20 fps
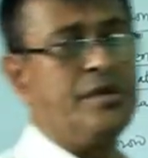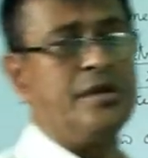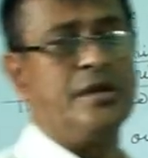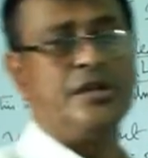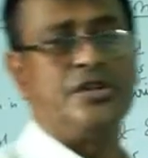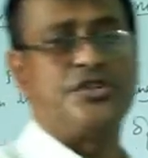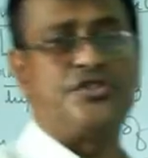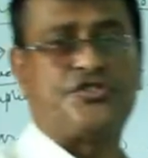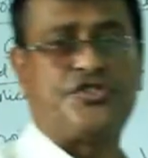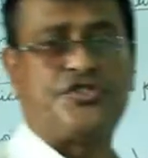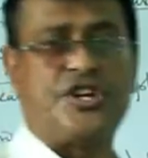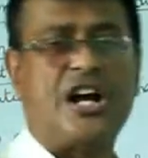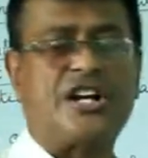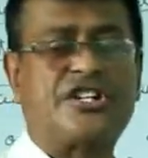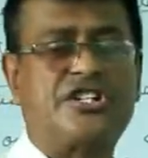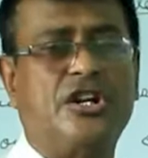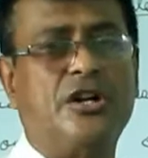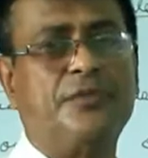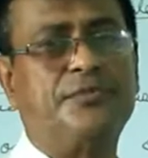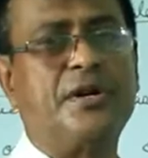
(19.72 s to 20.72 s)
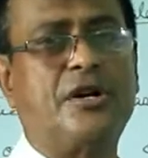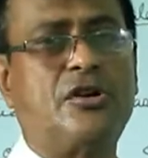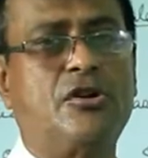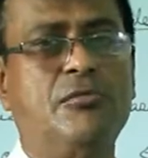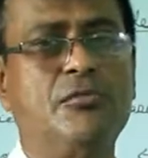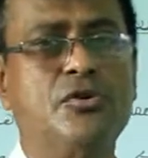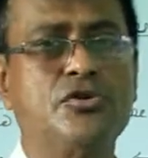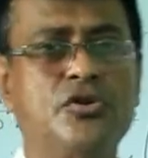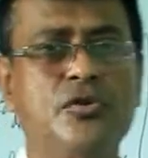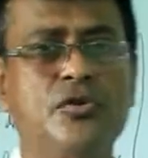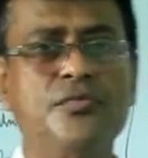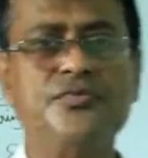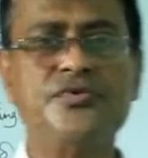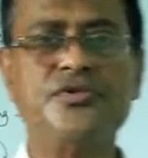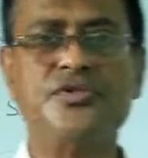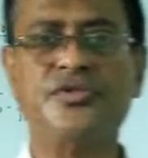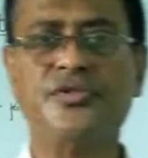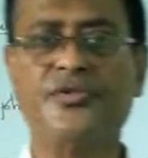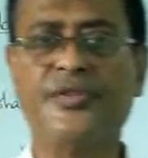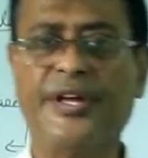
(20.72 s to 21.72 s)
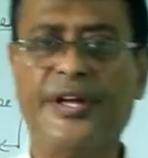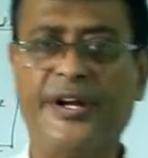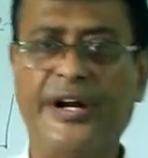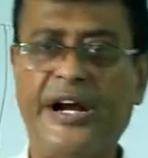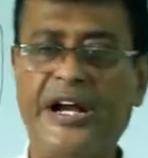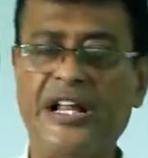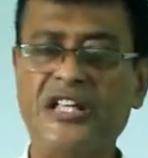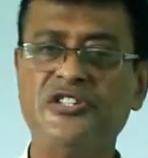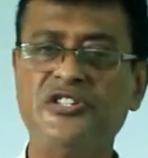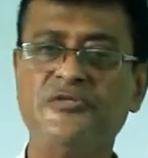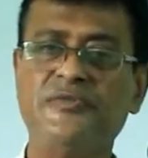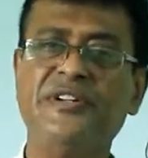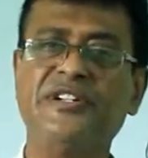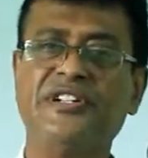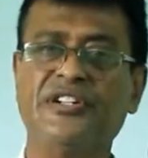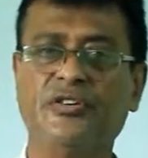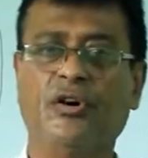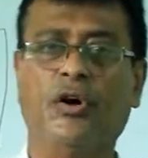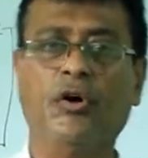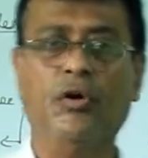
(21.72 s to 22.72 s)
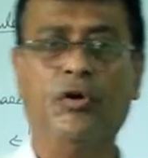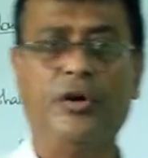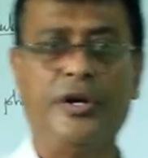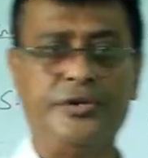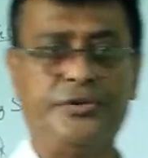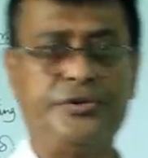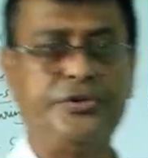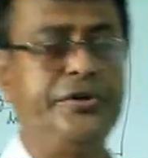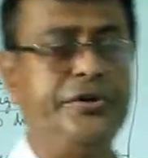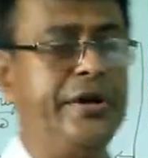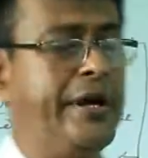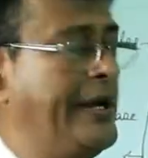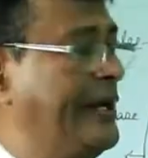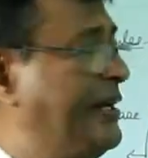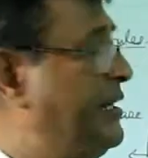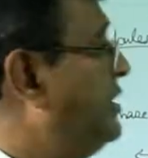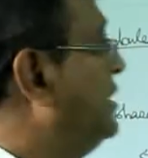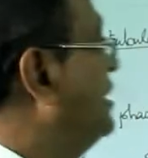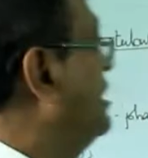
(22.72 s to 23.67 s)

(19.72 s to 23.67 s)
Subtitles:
structure of the chromosomes, their arrangement and all. And today